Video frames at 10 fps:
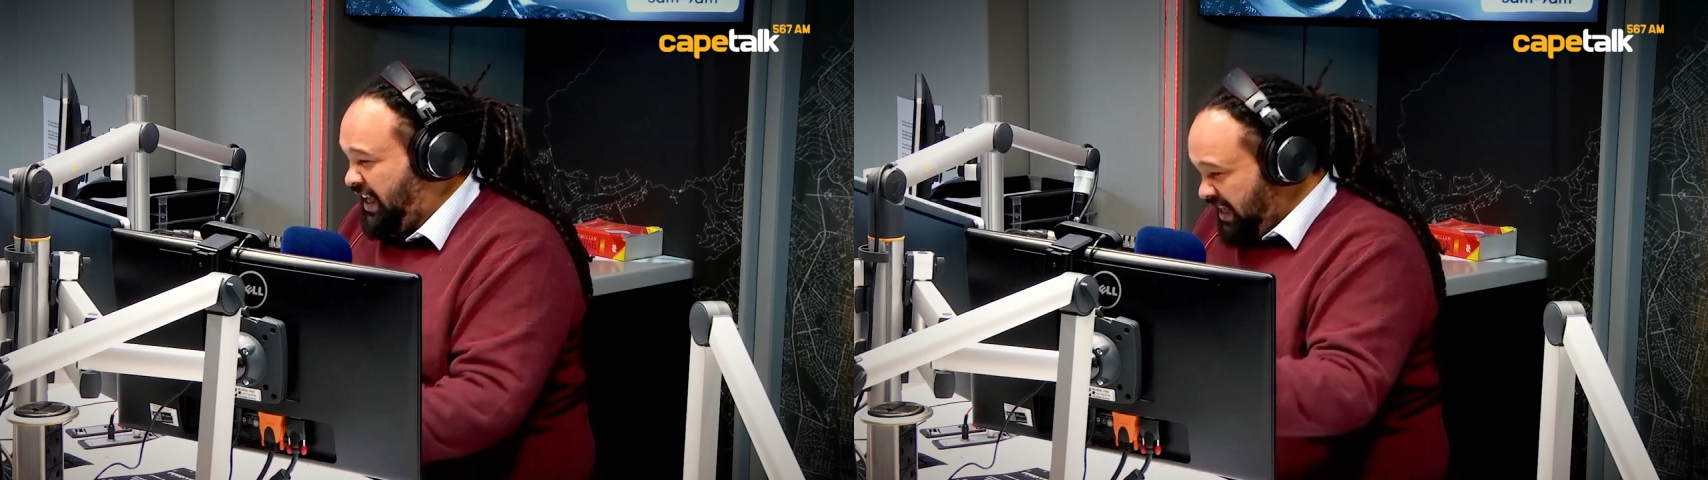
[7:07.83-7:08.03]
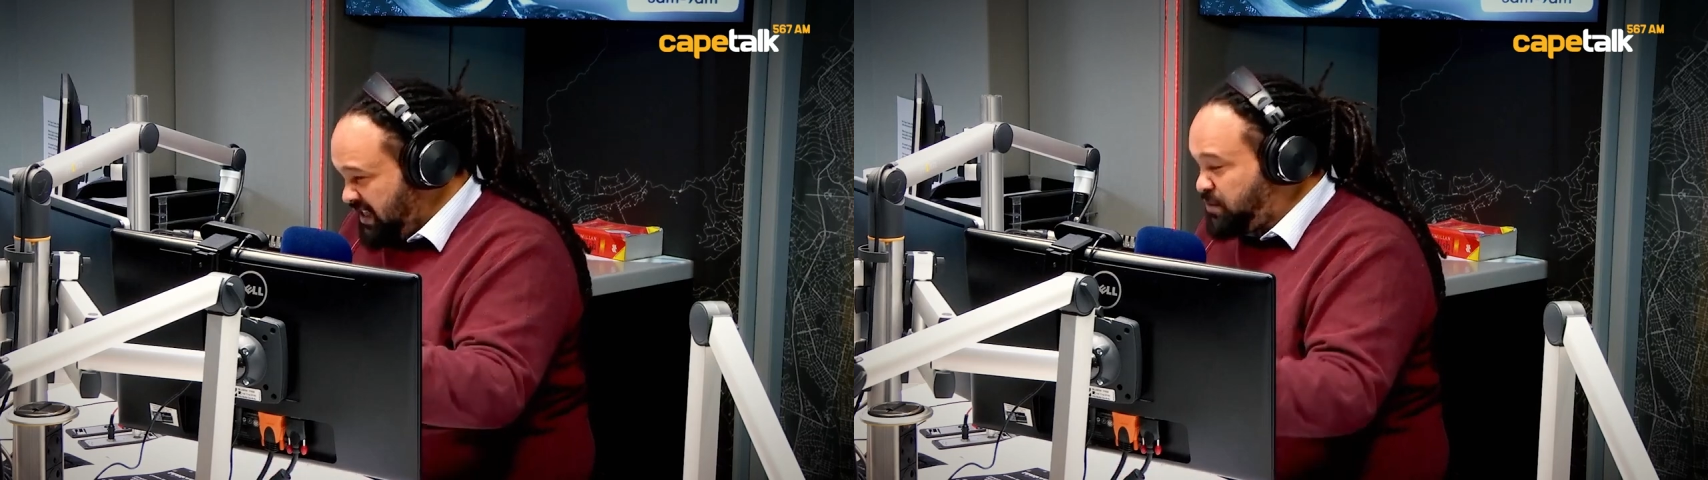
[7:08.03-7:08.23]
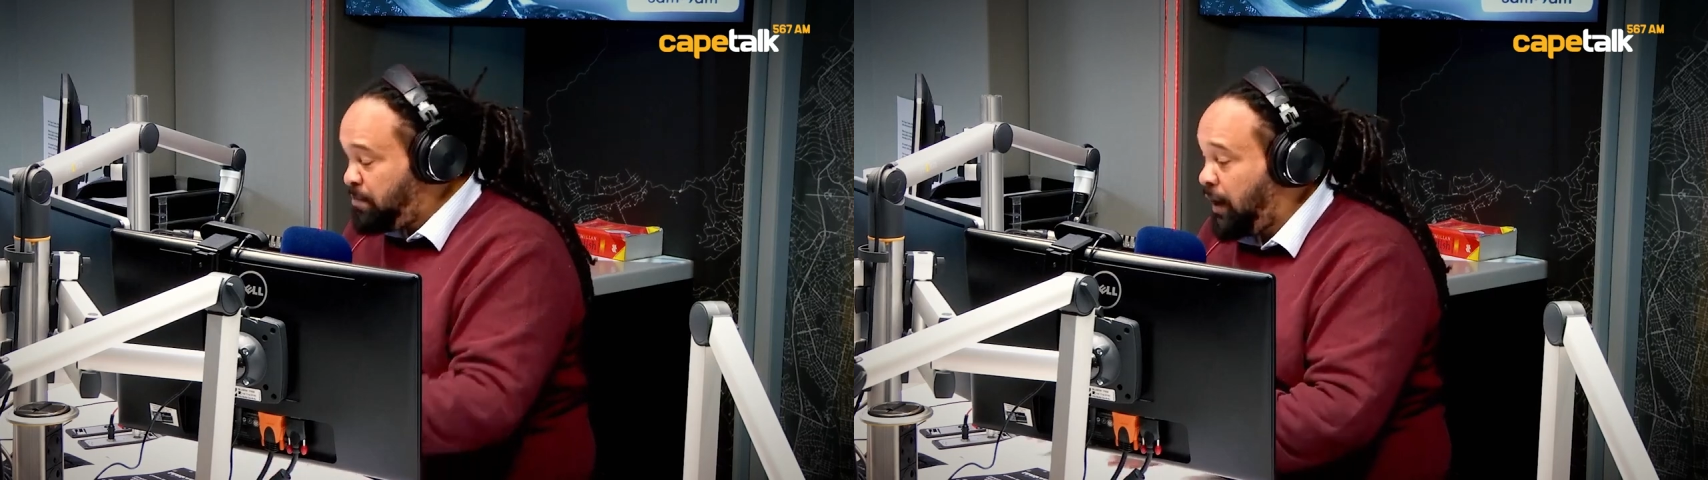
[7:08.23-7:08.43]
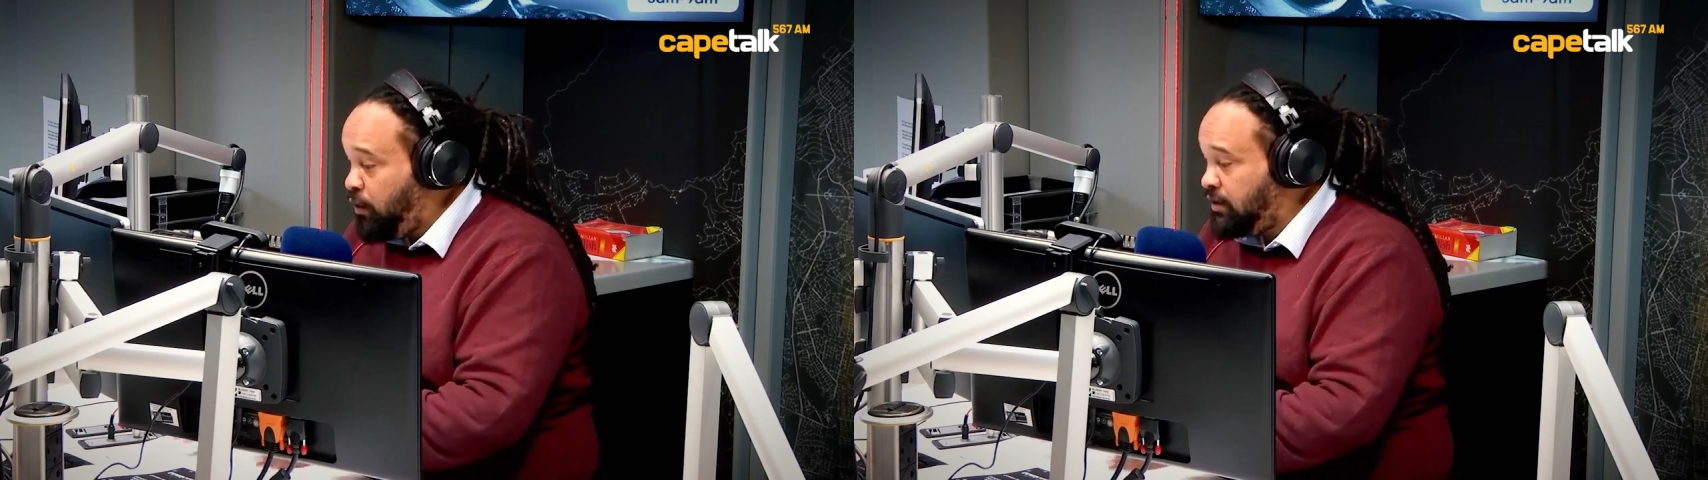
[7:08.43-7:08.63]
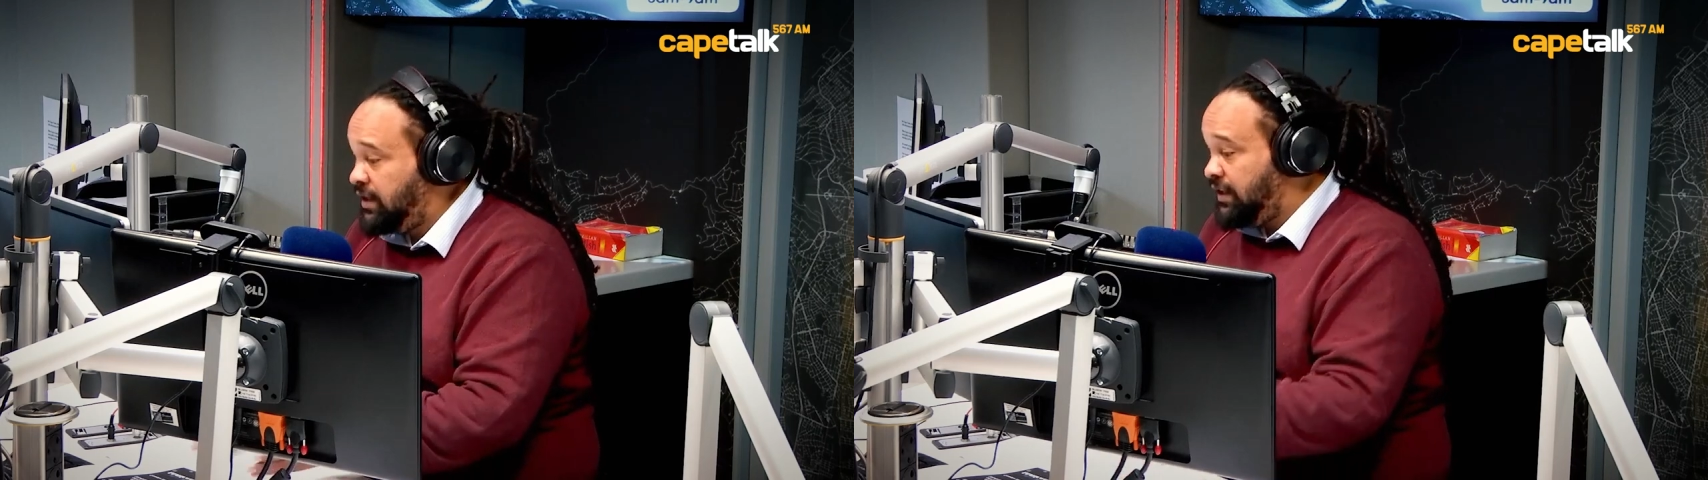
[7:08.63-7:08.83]
is
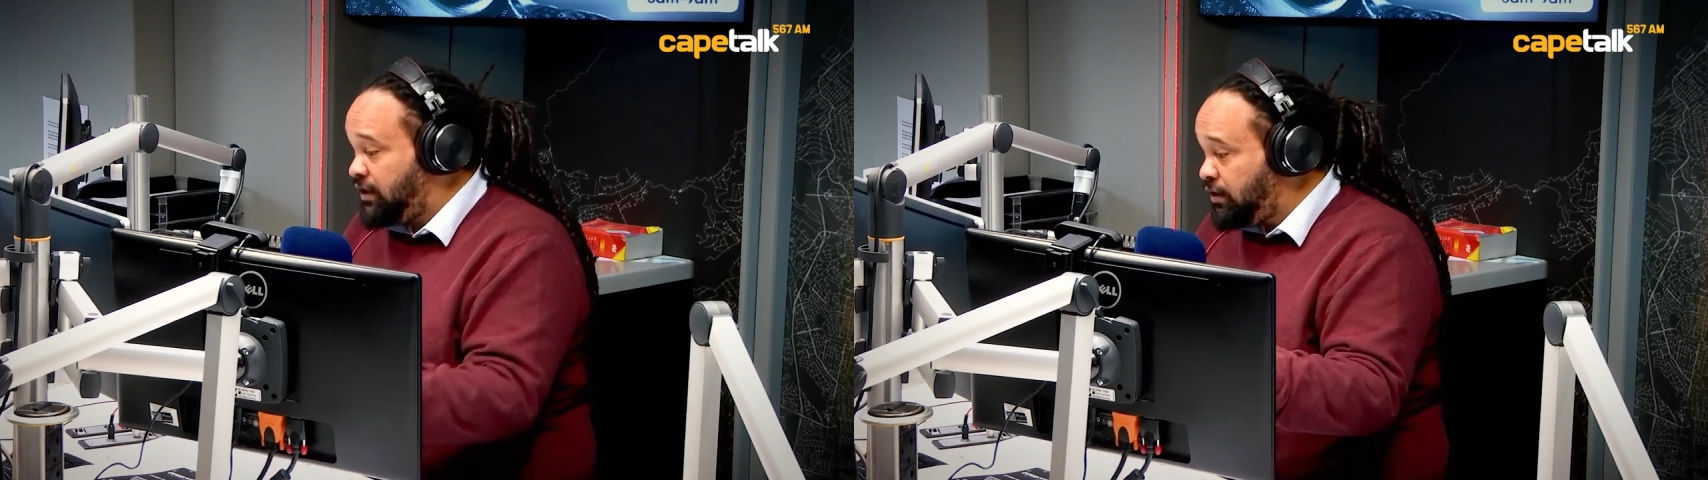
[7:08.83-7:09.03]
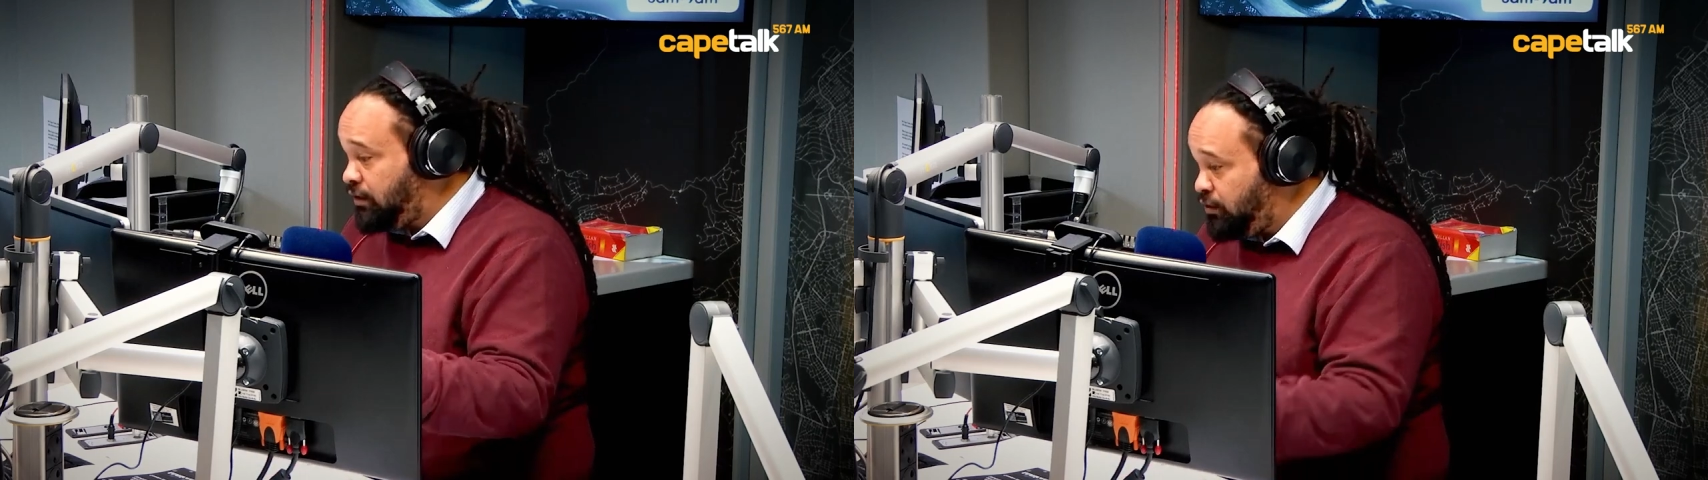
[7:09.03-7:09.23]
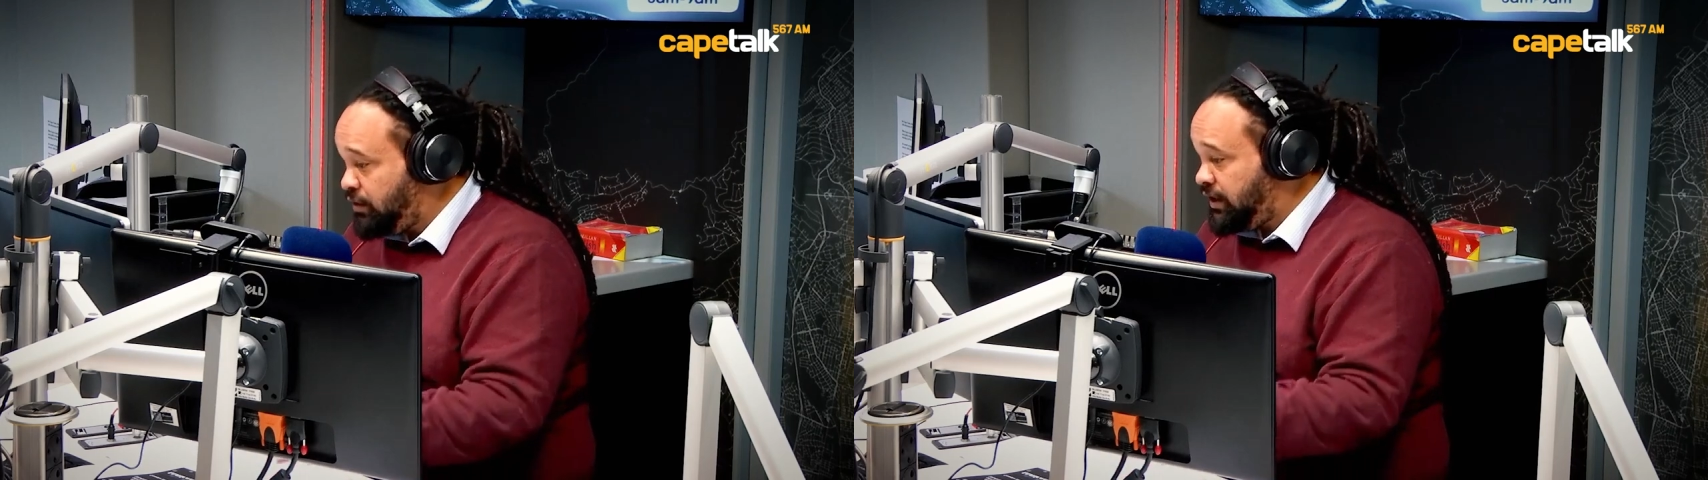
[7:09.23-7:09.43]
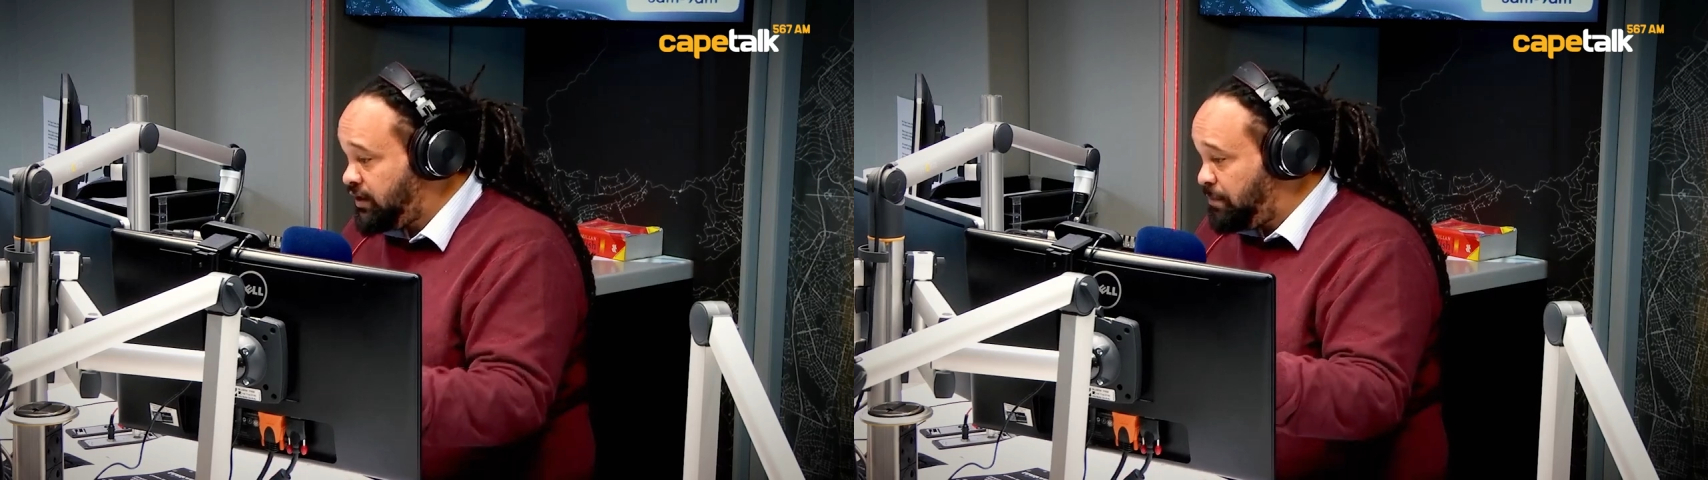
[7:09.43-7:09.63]
Poland, including